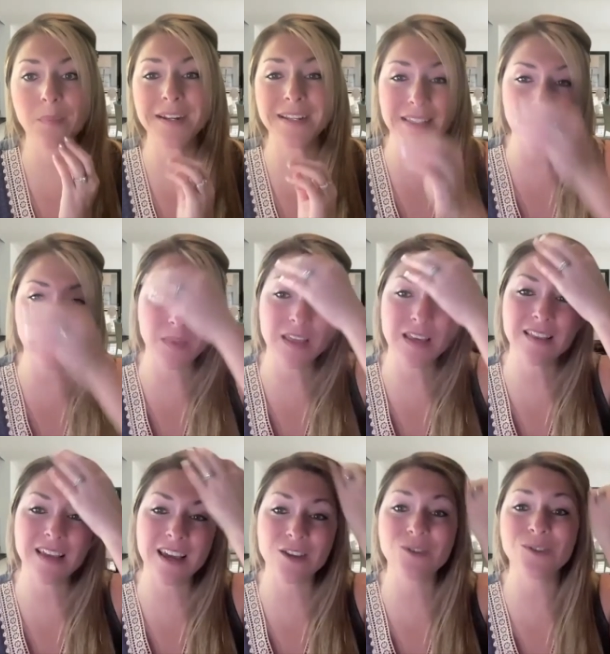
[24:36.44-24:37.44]
but it's something
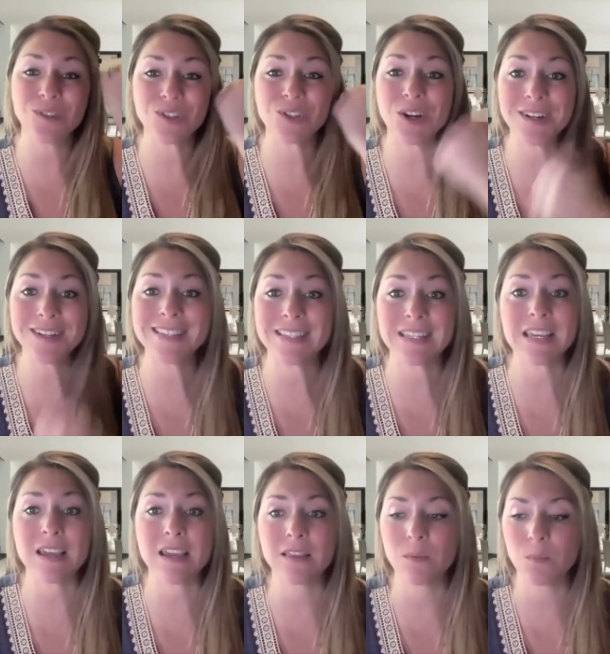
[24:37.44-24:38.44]
that you'll start
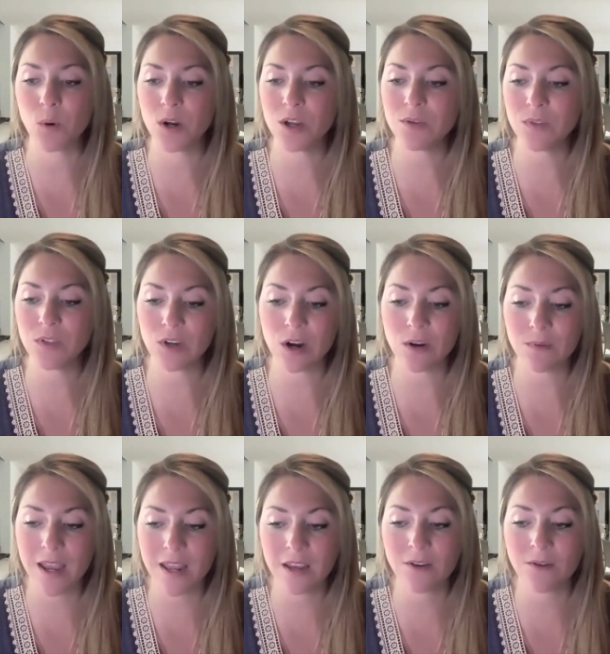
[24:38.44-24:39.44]
seeing the more you start
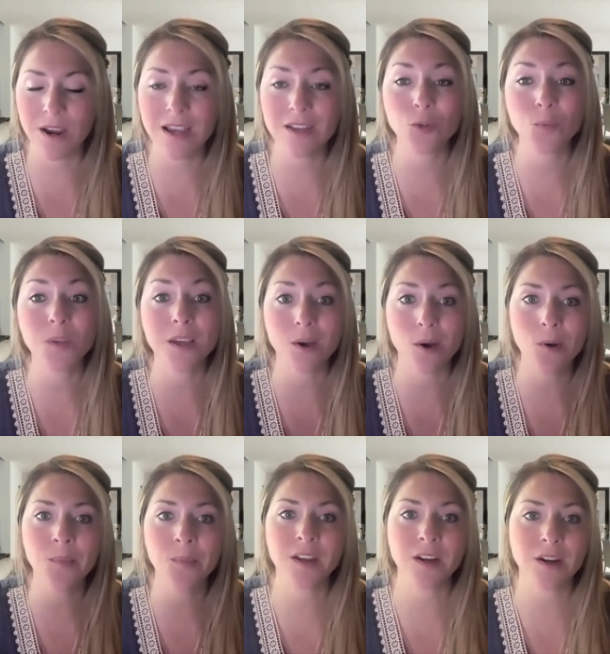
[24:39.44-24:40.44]
writing grants. You'll be like,
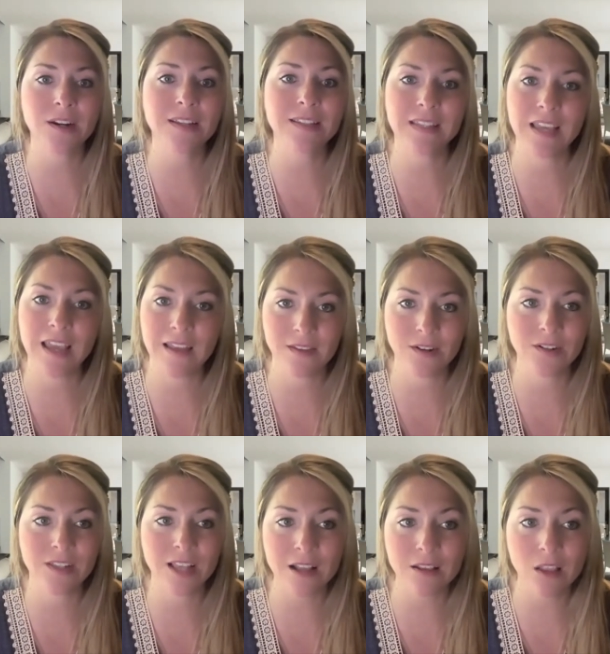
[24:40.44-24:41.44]
oh, there it is again.
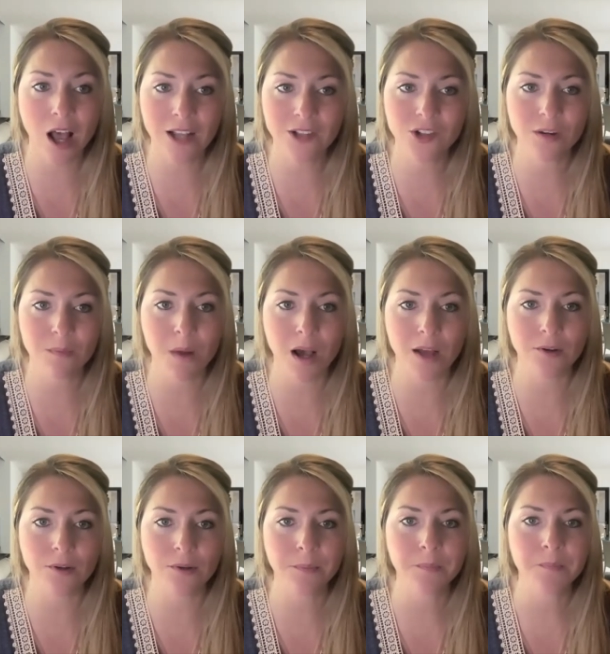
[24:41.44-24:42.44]
There's that logic
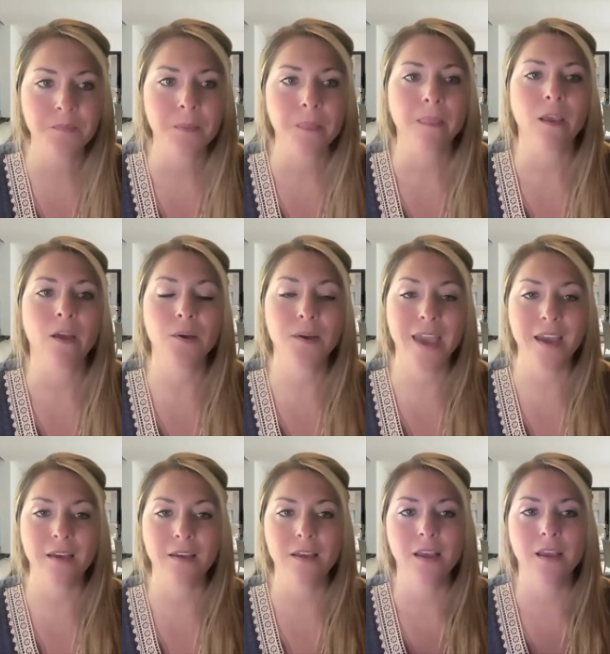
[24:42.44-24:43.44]
model.
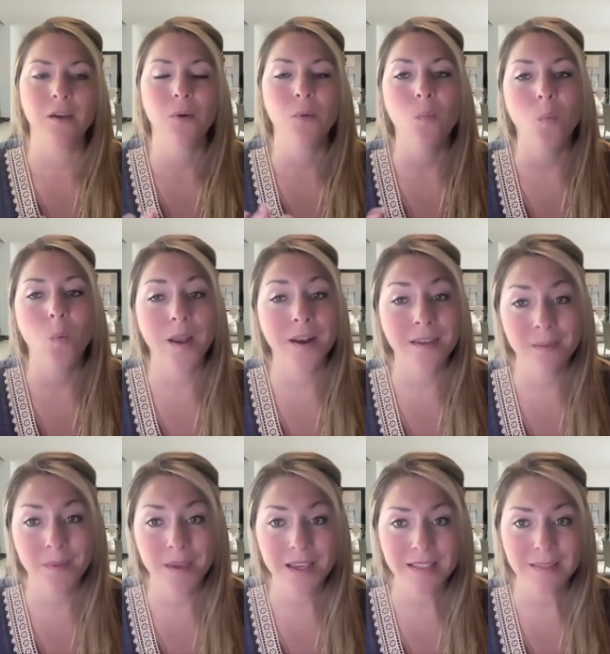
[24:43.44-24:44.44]
Okay. One of the
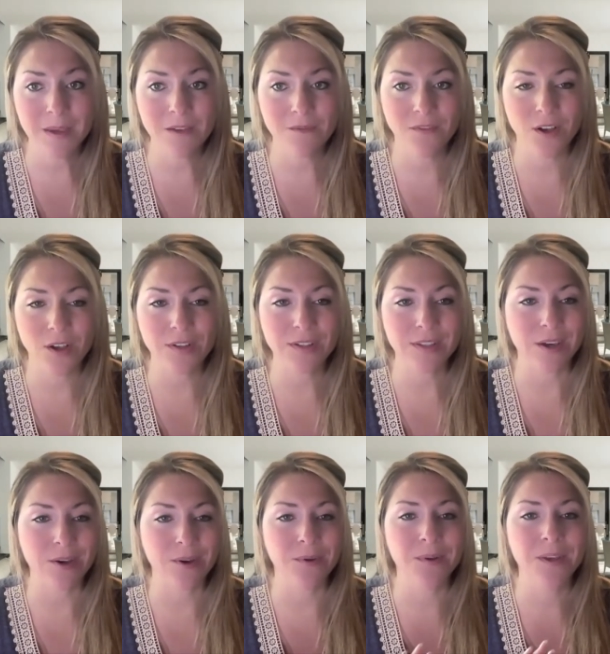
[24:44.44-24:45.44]
biggest pitfalls,
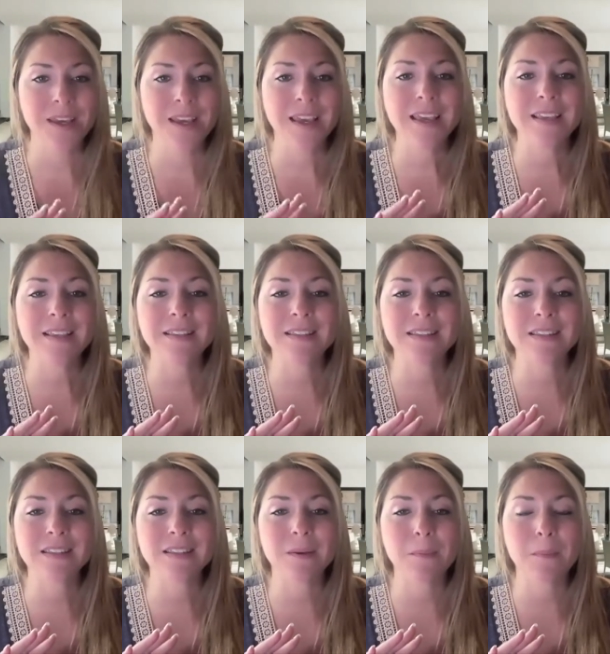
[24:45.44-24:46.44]
though,
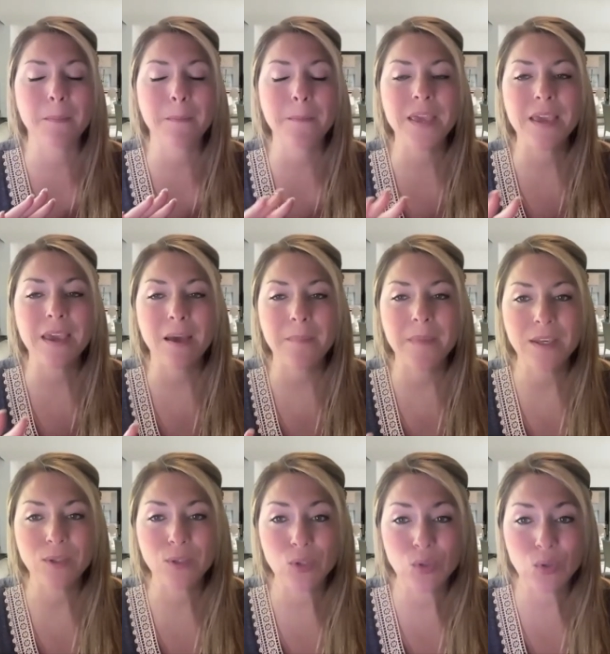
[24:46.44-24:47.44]
is
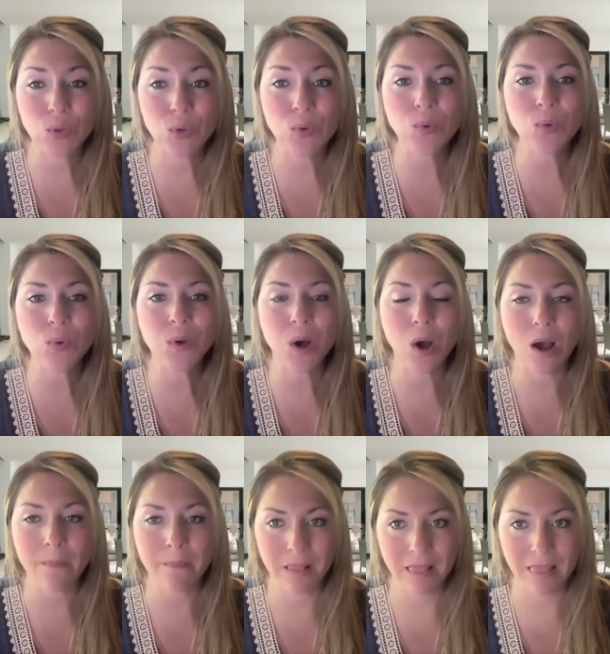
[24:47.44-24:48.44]
becoming too
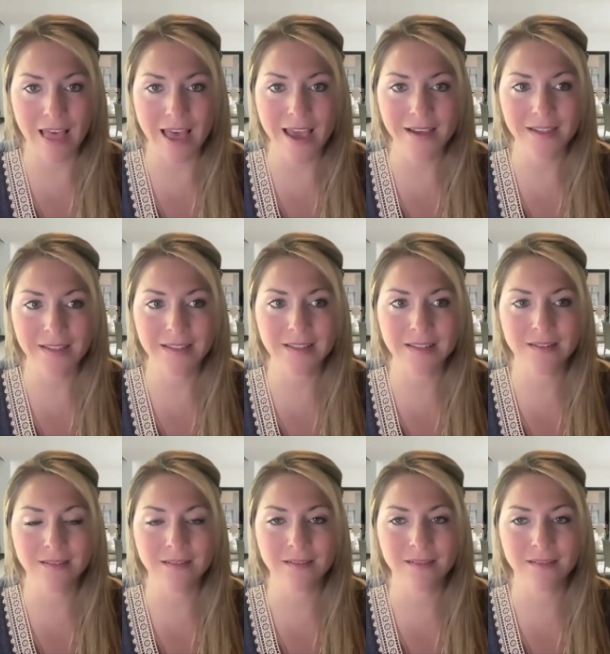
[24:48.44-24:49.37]
complex,